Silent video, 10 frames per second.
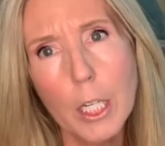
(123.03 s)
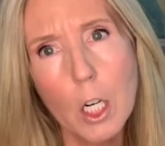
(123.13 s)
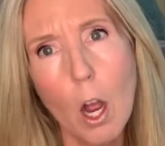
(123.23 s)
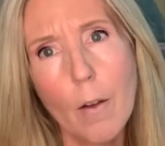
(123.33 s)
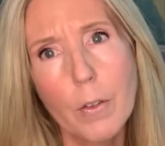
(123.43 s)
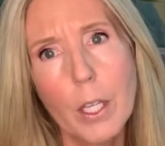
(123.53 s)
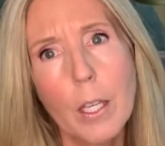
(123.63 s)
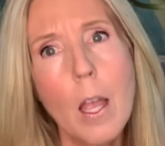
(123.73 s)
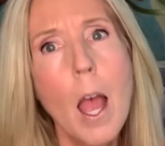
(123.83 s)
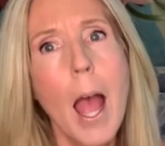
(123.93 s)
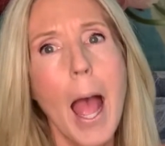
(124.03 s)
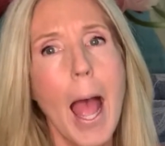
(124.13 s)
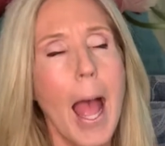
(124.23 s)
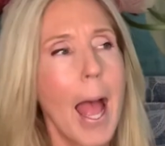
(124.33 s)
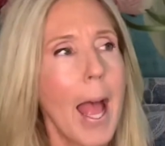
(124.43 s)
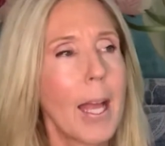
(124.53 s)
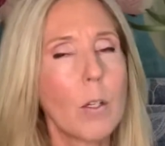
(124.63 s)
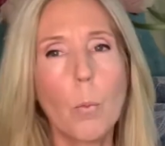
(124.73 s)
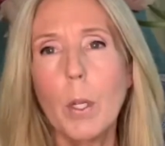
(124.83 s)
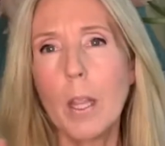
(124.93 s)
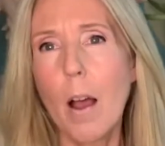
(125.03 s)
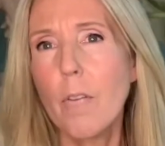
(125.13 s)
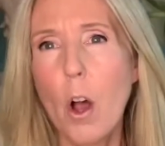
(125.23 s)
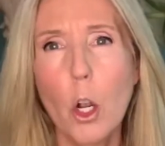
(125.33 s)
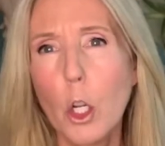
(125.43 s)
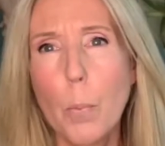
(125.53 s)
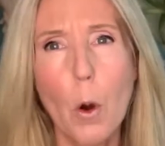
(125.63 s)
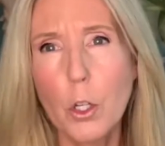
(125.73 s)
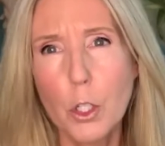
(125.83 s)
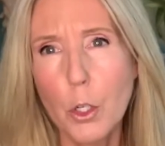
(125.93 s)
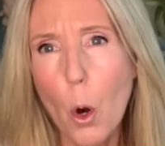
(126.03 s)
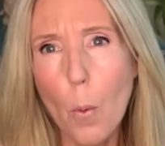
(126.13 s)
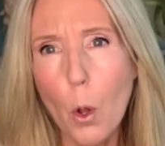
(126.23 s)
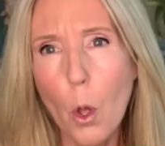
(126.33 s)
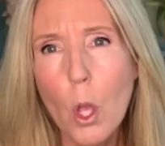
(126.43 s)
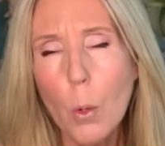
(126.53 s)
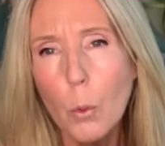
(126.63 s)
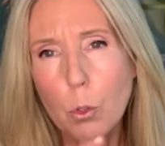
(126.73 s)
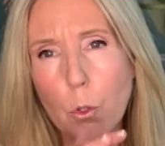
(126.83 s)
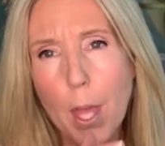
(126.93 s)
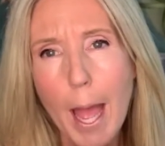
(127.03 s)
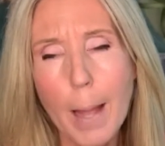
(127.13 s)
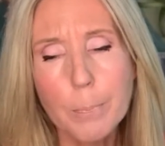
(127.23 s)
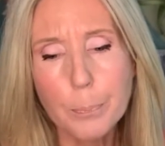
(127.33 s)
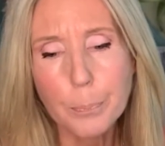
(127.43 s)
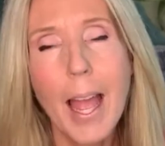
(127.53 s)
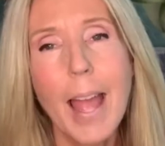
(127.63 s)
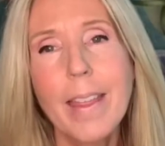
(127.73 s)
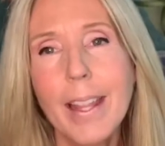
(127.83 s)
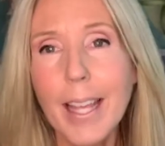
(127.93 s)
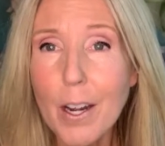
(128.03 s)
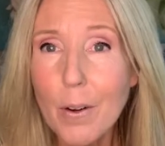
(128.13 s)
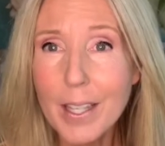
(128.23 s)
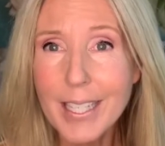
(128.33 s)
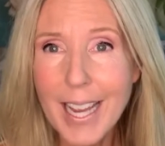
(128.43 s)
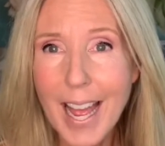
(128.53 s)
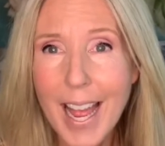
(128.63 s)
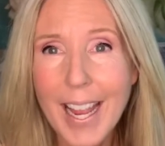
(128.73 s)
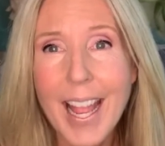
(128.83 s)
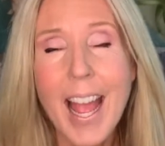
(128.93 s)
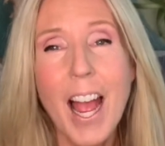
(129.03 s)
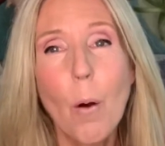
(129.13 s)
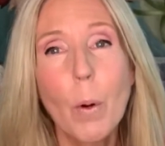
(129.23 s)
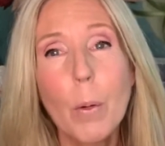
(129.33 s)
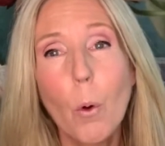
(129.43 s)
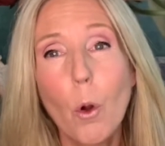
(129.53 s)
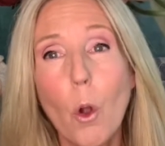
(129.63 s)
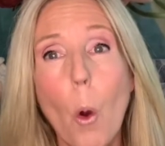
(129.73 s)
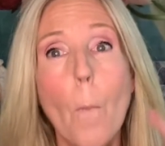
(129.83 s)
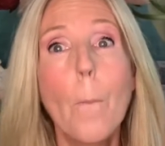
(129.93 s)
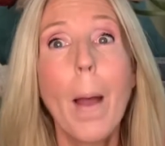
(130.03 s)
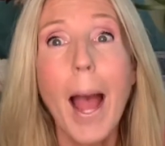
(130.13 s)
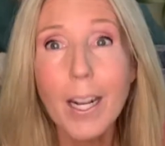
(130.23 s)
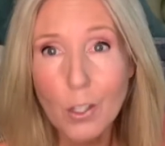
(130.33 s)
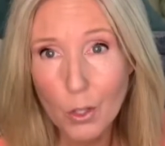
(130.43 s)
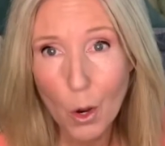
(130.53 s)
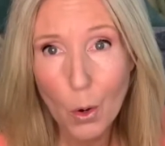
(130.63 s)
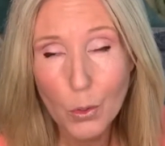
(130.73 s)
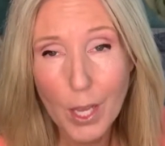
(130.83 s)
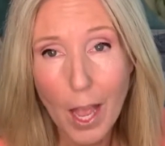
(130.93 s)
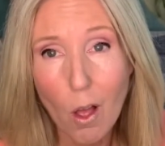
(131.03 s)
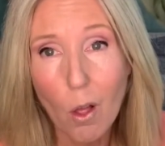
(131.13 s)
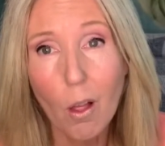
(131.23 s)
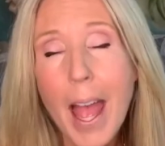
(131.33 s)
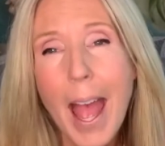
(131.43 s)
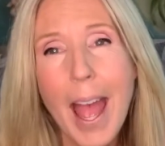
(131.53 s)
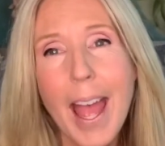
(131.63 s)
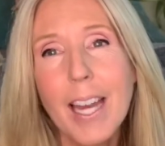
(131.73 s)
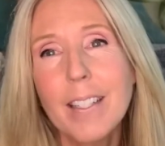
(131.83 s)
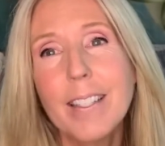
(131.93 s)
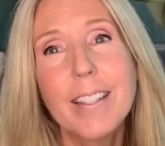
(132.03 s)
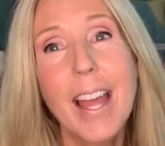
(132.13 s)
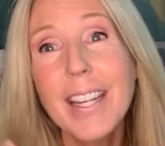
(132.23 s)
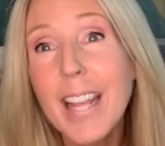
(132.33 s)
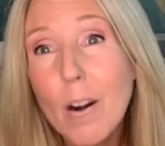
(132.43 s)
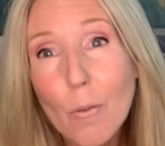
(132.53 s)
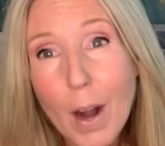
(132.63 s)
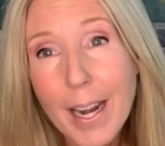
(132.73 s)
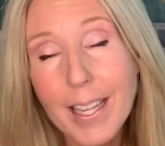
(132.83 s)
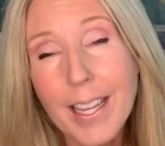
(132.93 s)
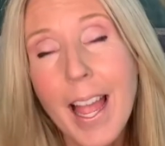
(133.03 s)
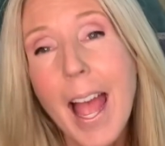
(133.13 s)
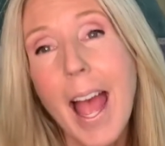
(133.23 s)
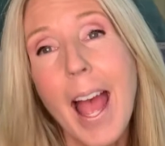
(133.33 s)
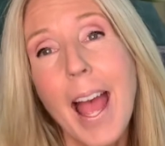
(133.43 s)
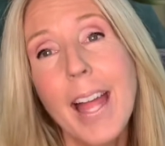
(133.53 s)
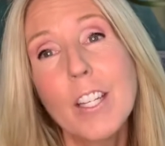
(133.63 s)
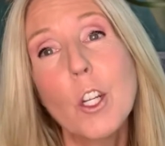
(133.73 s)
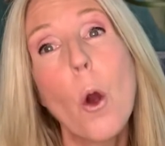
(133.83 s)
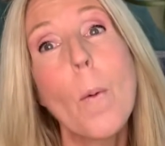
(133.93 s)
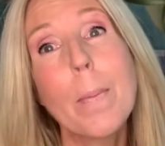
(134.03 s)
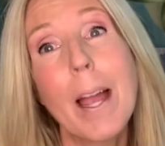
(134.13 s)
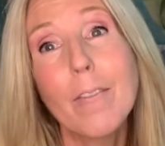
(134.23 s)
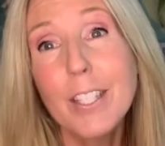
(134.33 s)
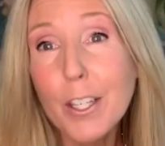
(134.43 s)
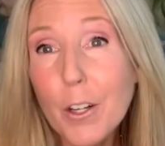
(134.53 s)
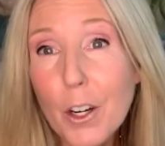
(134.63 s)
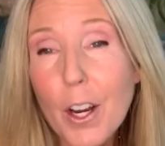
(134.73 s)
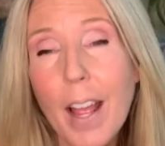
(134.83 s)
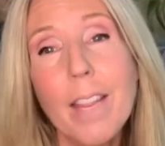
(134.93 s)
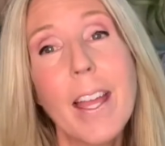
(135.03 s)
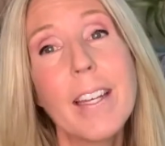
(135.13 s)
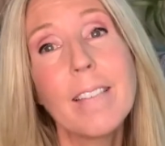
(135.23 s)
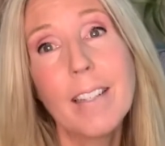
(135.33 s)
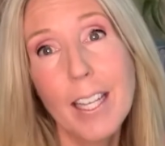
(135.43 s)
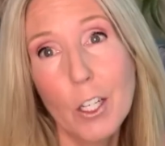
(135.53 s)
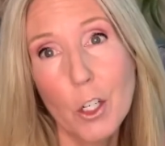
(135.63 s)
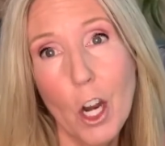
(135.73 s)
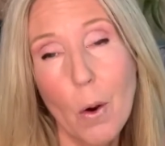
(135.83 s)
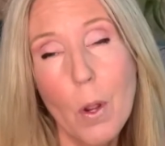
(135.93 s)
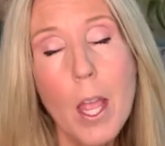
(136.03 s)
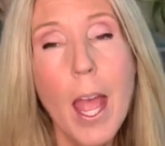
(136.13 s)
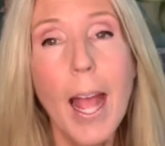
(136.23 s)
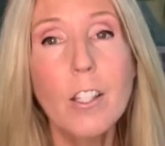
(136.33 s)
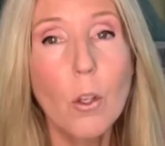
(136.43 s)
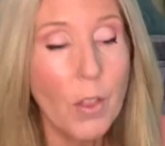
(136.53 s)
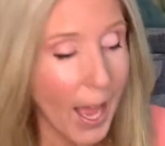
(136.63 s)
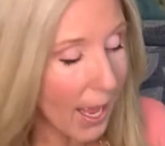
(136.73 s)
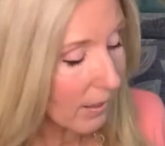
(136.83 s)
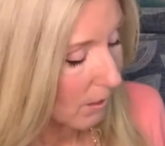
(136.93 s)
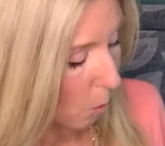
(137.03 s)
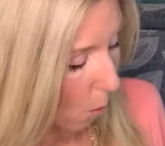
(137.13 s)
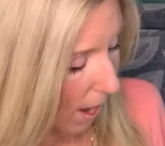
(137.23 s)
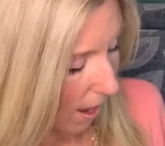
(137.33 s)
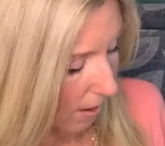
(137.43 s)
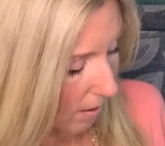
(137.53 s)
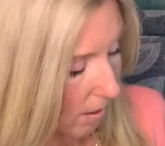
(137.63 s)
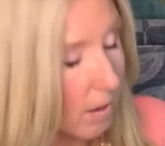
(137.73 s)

coffee, and we love a good Barnes and Noble. We'll do that. And then later in the day, we will go back to the hotel and then get ready and go maybe have dinner and then hit a show. And so that's when